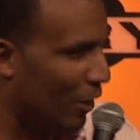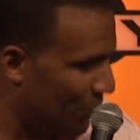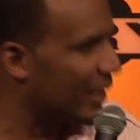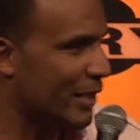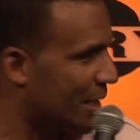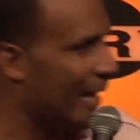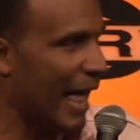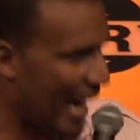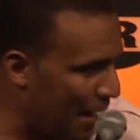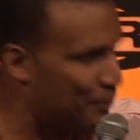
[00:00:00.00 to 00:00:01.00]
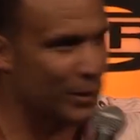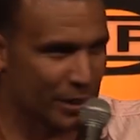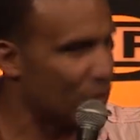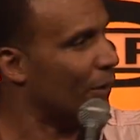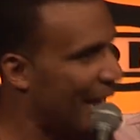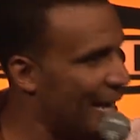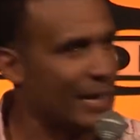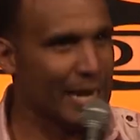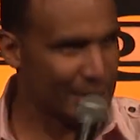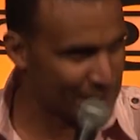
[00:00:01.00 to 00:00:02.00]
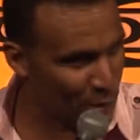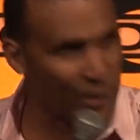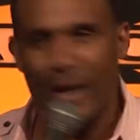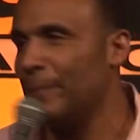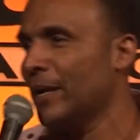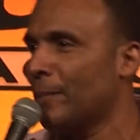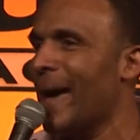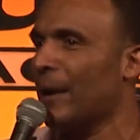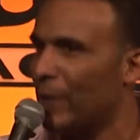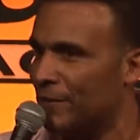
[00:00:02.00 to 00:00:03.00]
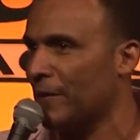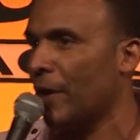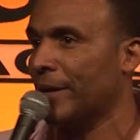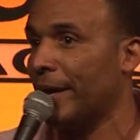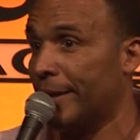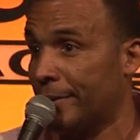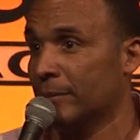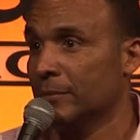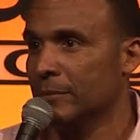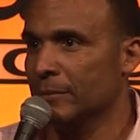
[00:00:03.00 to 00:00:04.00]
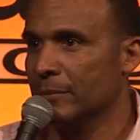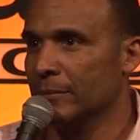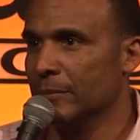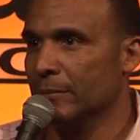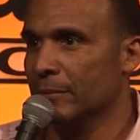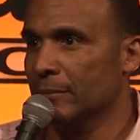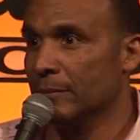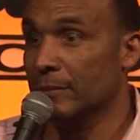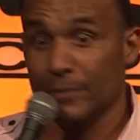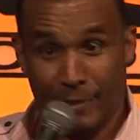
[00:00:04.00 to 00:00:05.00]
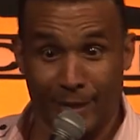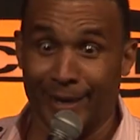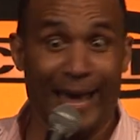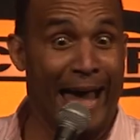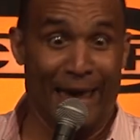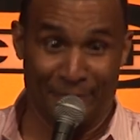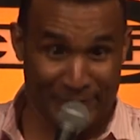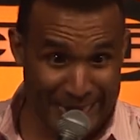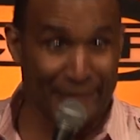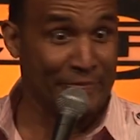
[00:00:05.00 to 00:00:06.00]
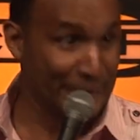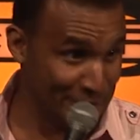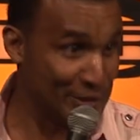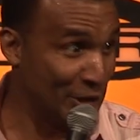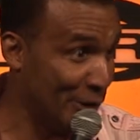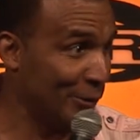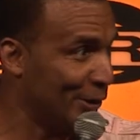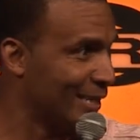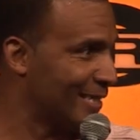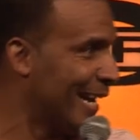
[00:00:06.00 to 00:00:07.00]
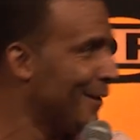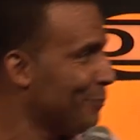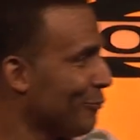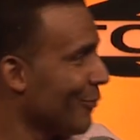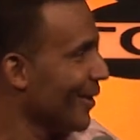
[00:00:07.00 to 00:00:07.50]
No, seriously. Like I put this on at eight o'clock this morning. I've been in the back waiting for y'all to get here. I have nothing to do. You understand?